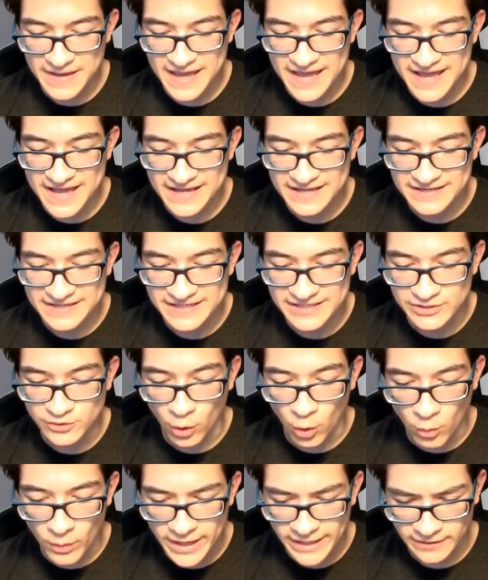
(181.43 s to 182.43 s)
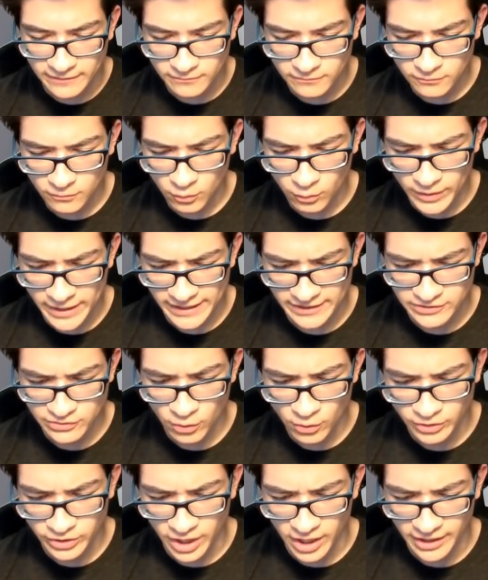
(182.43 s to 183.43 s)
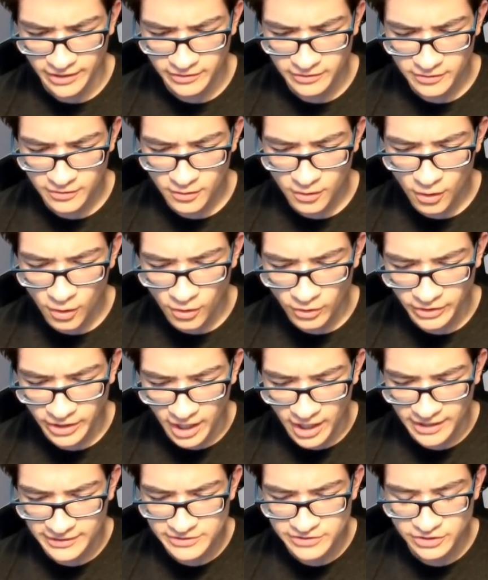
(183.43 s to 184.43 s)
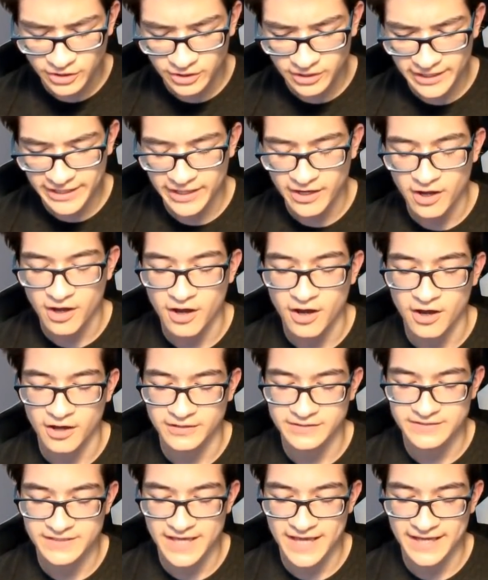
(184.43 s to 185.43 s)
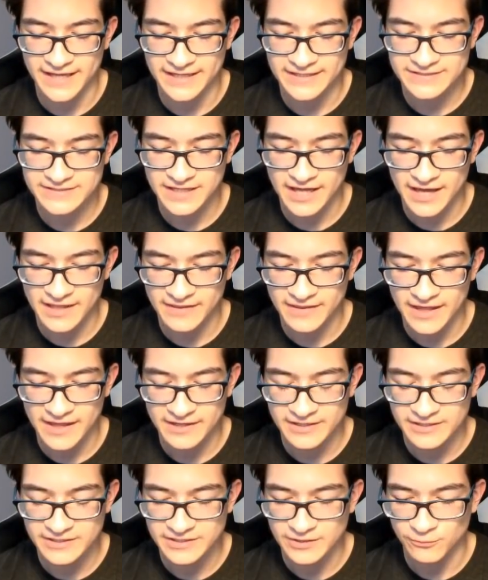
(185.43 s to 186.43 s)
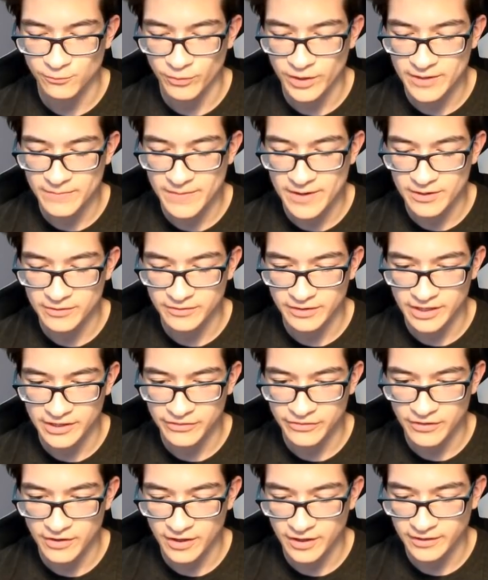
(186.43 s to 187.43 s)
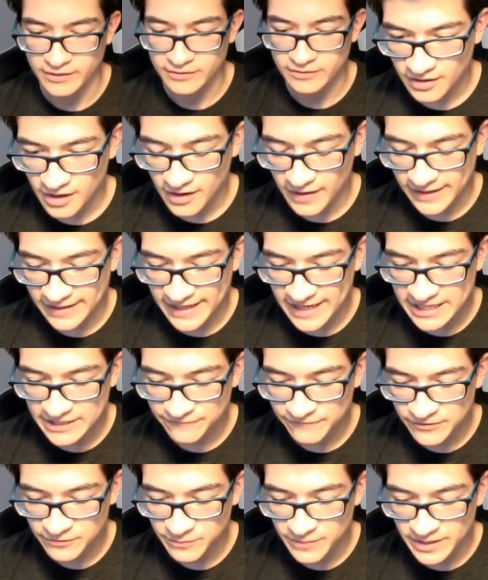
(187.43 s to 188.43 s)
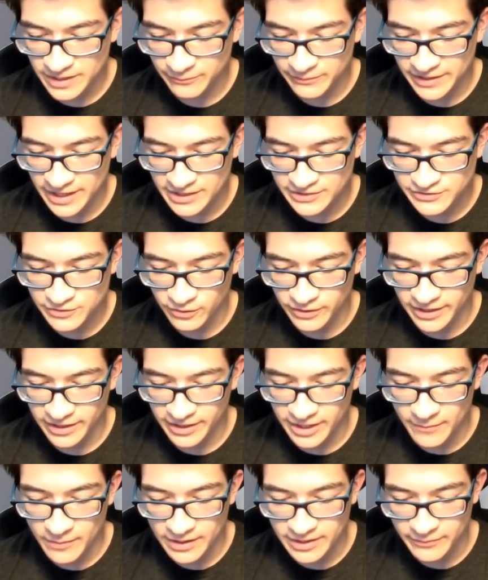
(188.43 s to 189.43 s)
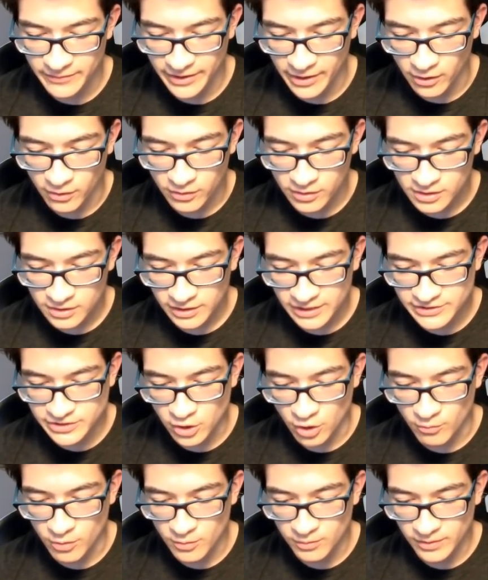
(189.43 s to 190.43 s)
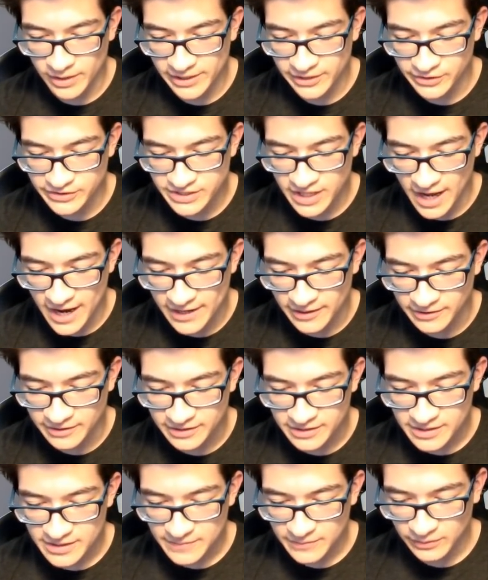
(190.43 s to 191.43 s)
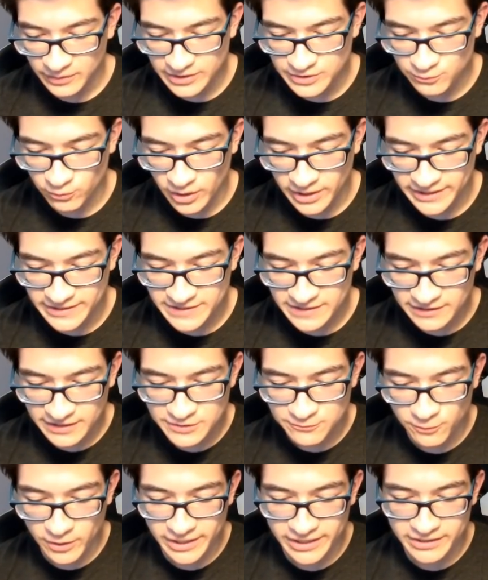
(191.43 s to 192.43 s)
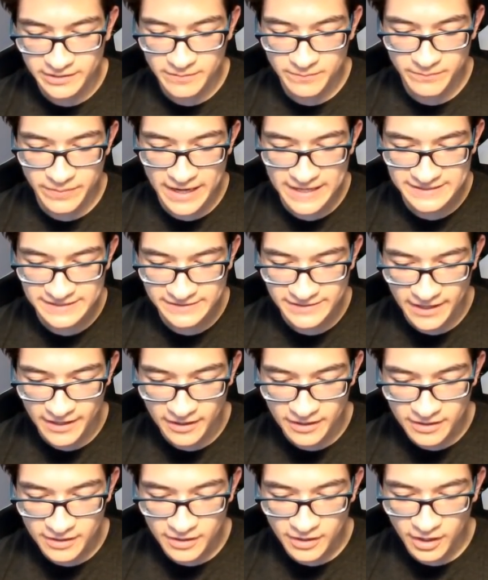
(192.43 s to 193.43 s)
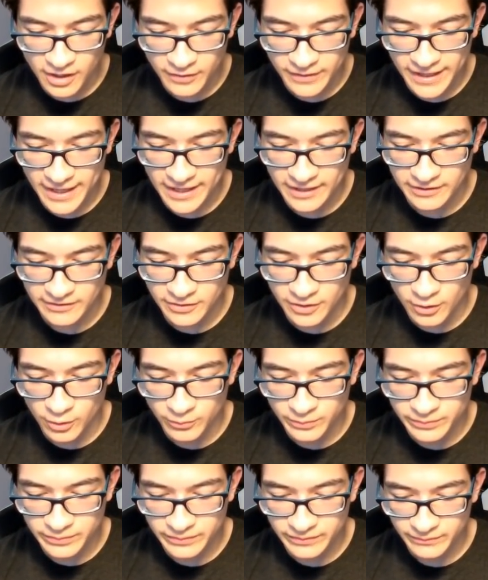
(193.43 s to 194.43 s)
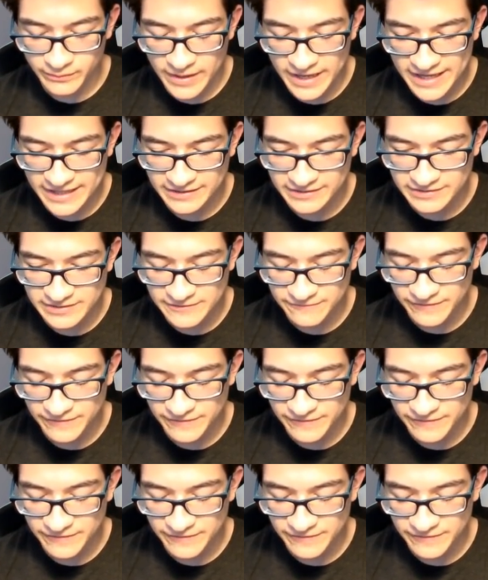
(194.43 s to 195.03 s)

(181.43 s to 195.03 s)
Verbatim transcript: Man, it, oh, wait. Wait, hold on. Hold on, Sterling. Aw, oh, dang it. I, that He did way better than I thought. All right, 85th minute. We got to score here. Come on, there we go. Let's go, Mobile. You're tired, but let's run it. Let's run it. Pass it there. Okay, nope. Man,